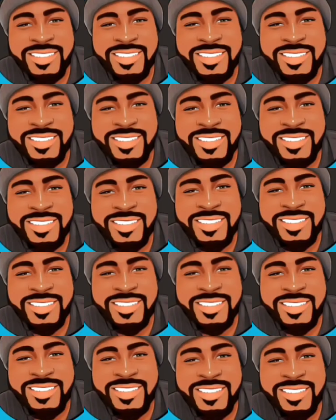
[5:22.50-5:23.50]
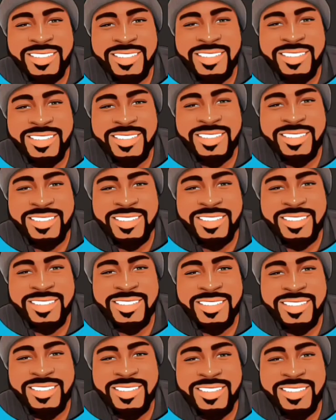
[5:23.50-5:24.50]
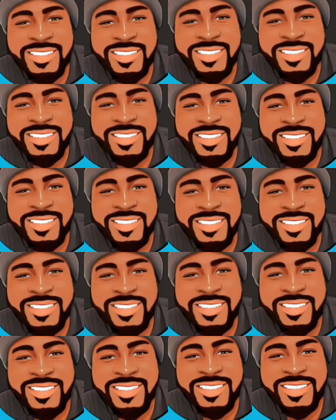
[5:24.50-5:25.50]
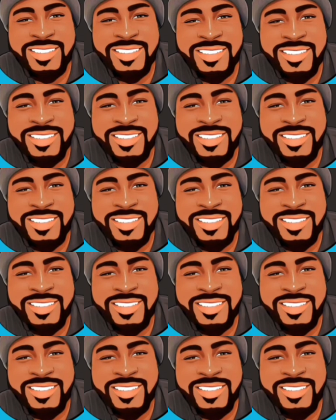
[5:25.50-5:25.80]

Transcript: the same color. Okay, so once you are done, click